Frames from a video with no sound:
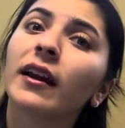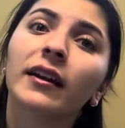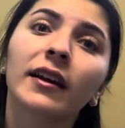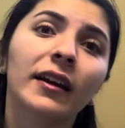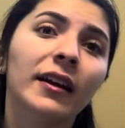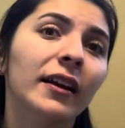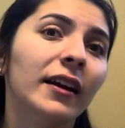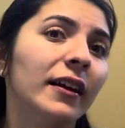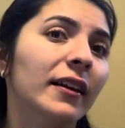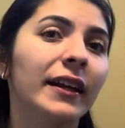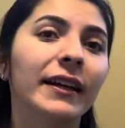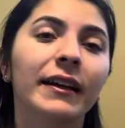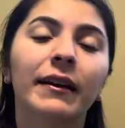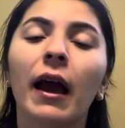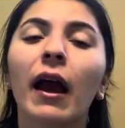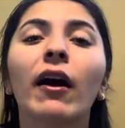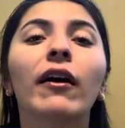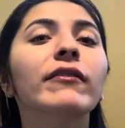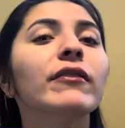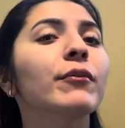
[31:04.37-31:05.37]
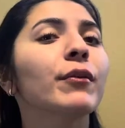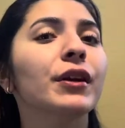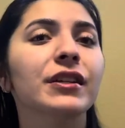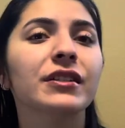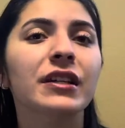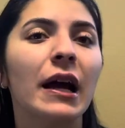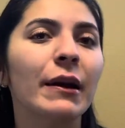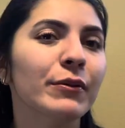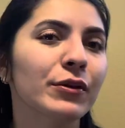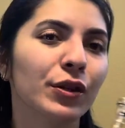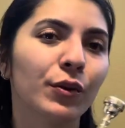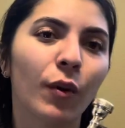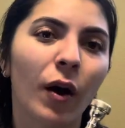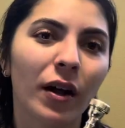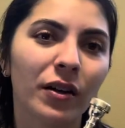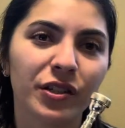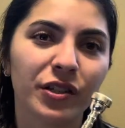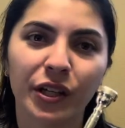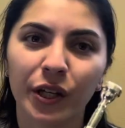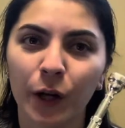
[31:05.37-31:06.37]
da da, like however many times you
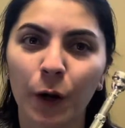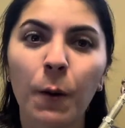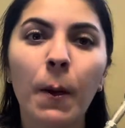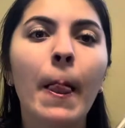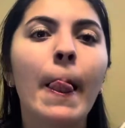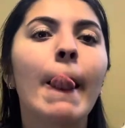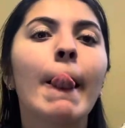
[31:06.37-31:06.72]
want to.